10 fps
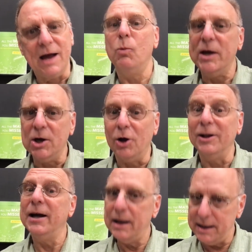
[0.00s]
a, we call
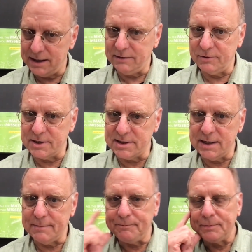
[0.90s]
it a hit for the
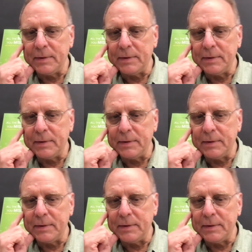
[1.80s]
team.